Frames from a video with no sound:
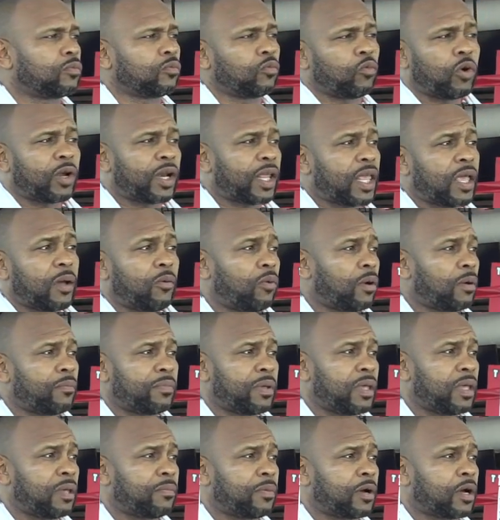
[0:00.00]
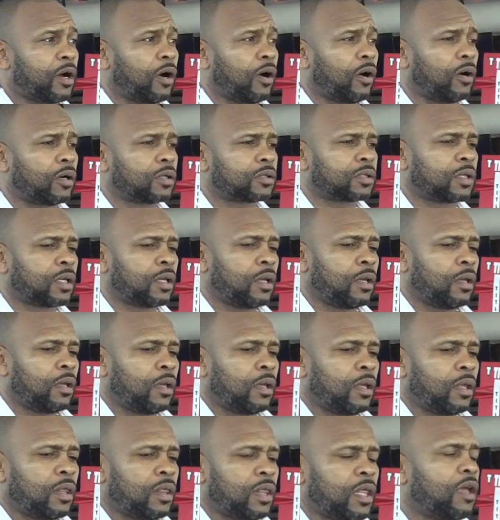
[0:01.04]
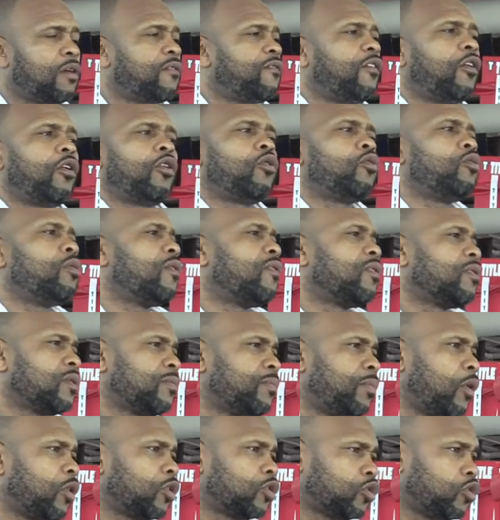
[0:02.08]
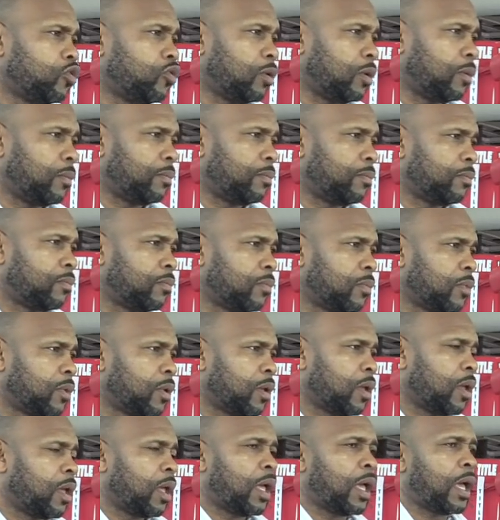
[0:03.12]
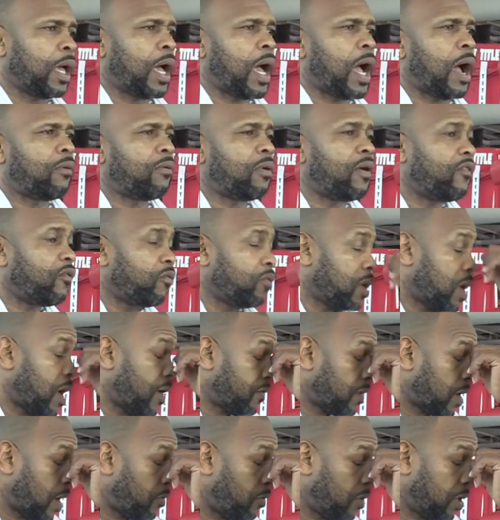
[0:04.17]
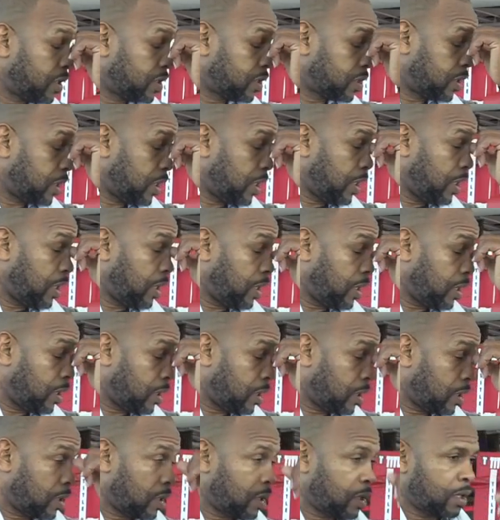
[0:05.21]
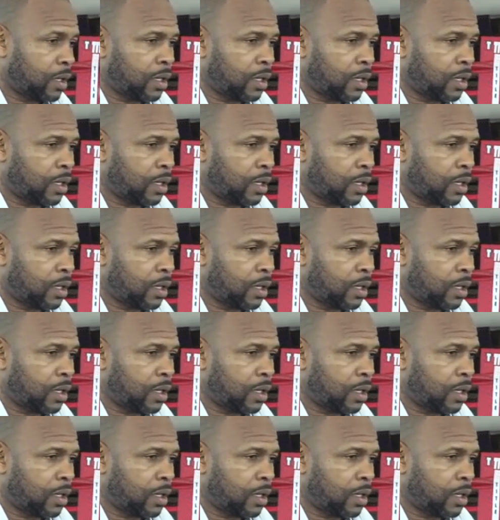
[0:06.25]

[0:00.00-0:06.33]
1A and 1B, because they fought whoever you brought to them. However, we have not really seen,